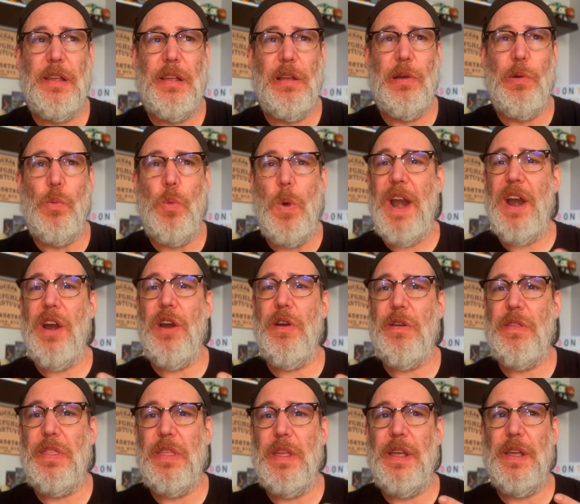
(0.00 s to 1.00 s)
where
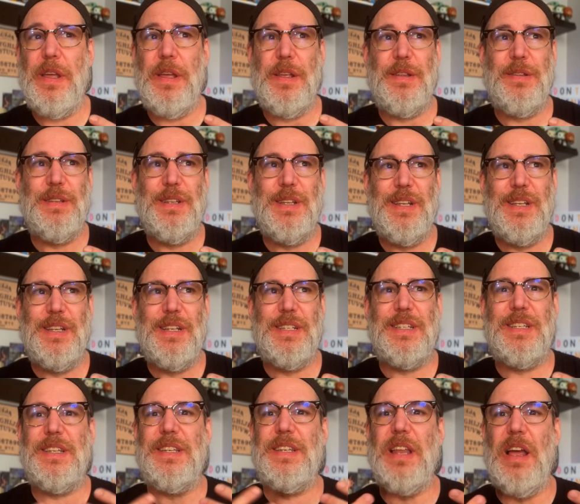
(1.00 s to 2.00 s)
the
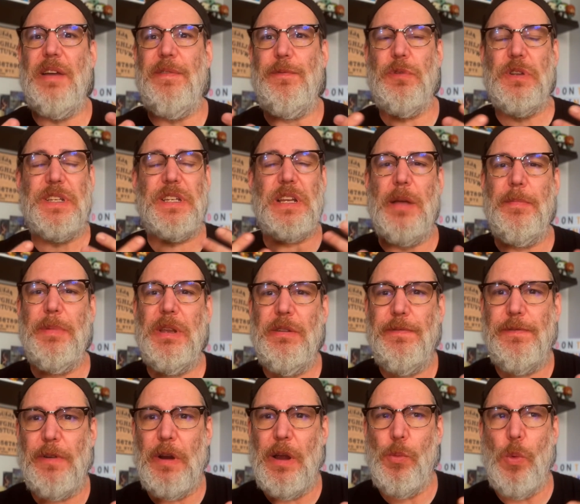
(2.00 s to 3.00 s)
stuff was coming
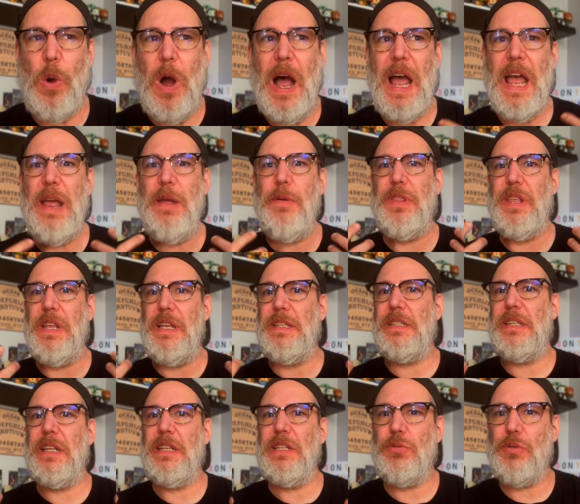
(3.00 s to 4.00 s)
from, why these
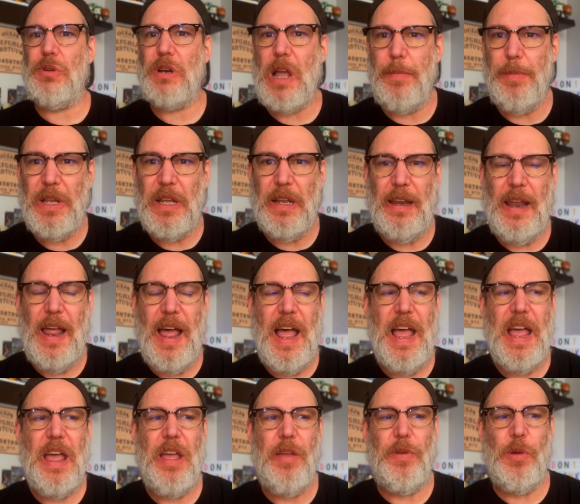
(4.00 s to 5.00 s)
things were coming
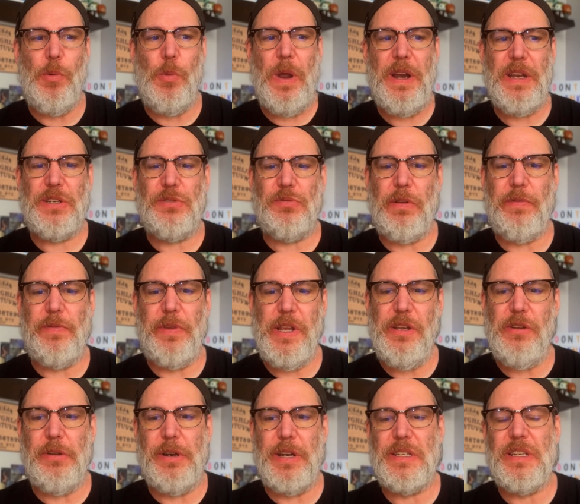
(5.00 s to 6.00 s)
alive. And when it's
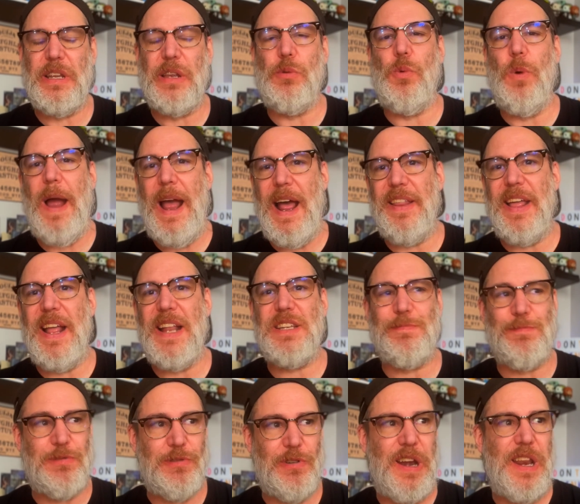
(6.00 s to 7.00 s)
revealed, it's like, wow, that's
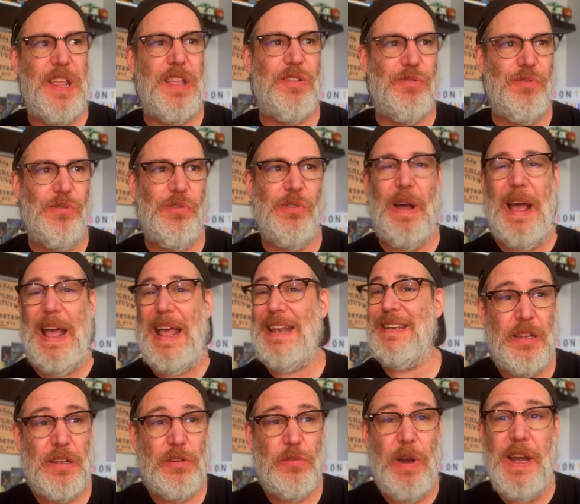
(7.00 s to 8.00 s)
pretty cool.
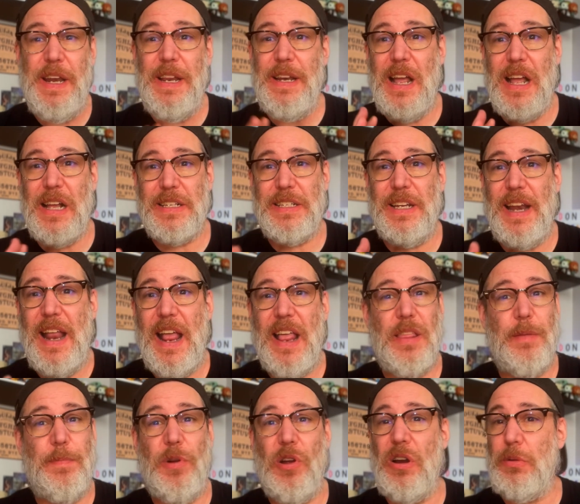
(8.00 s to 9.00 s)
And Grady knocks it out of
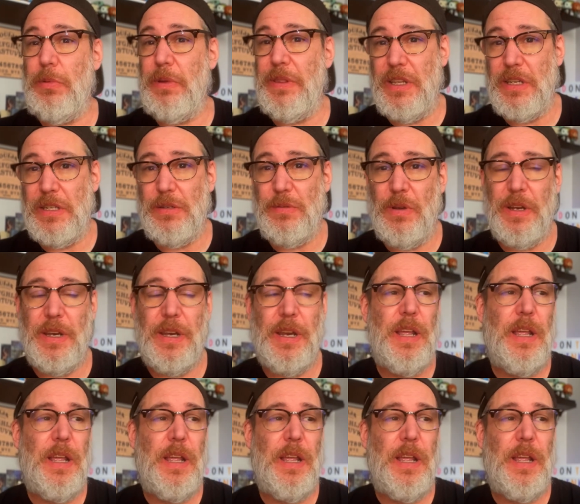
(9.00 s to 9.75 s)
the park with this one.